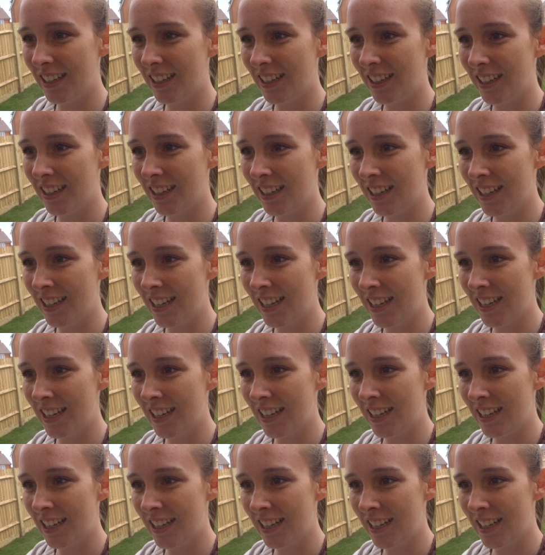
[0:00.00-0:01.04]

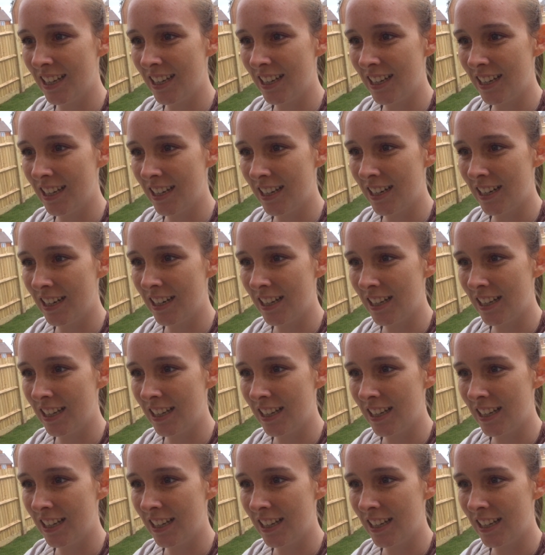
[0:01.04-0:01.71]
[no speech]